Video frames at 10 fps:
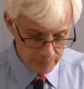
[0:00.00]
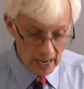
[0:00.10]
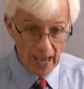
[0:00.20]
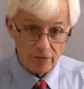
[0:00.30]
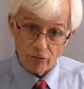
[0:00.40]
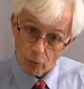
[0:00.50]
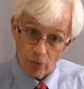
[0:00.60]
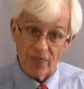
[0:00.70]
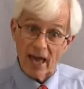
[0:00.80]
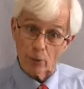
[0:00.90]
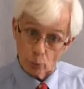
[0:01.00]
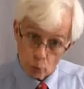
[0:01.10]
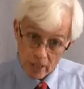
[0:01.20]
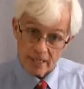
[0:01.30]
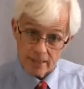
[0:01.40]
and for that
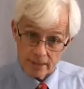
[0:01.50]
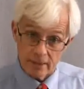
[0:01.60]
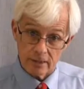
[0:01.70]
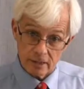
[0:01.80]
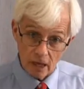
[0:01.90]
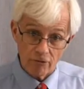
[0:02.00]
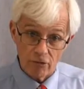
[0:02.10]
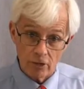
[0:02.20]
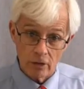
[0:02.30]
reason suffer